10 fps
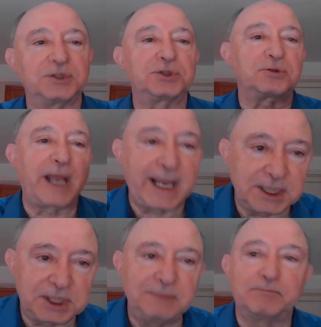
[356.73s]

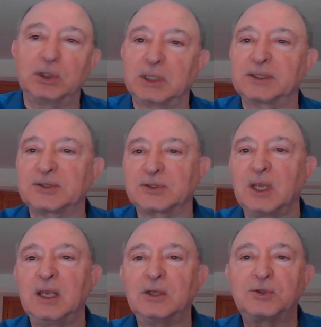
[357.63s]
strategy books
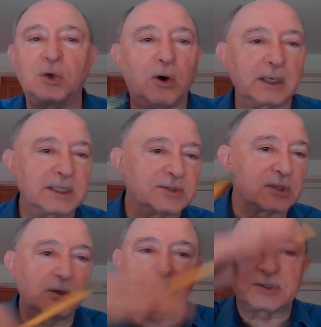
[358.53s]
talk as
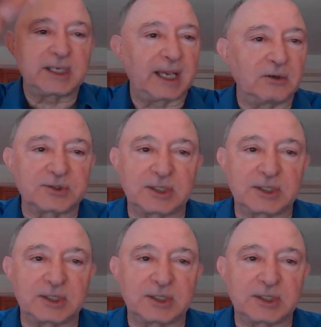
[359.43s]
though sales